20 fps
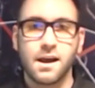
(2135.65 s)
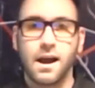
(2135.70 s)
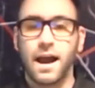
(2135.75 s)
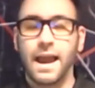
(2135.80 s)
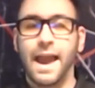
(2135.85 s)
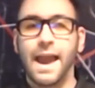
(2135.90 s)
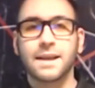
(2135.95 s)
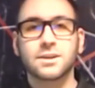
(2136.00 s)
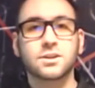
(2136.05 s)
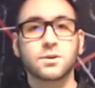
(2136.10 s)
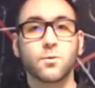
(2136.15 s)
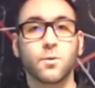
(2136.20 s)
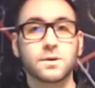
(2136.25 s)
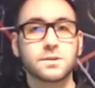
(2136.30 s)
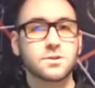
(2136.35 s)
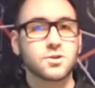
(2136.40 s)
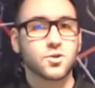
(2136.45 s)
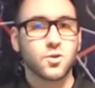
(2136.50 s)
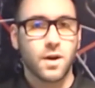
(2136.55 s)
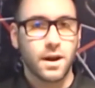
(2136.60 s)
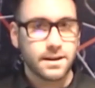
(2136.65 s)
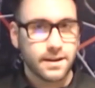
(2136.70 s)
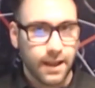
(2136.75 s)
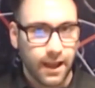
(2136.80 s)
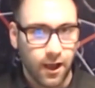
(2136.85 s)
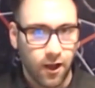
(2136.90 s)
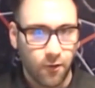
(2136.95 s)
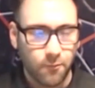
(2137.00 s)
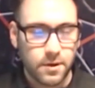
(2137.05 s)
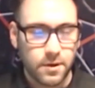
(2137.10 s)
I actually wasn't trying to
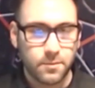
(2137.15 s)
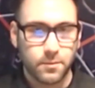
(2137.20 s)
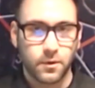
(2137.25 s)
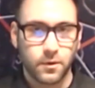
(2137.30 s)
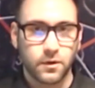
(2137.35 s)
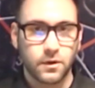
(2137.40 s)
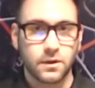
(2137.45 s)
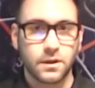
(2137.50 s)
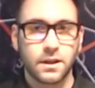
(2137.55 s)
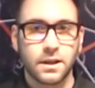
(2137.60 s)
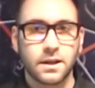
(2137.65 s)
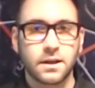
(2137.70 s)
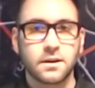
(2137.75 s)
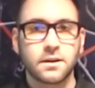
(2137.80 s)
help people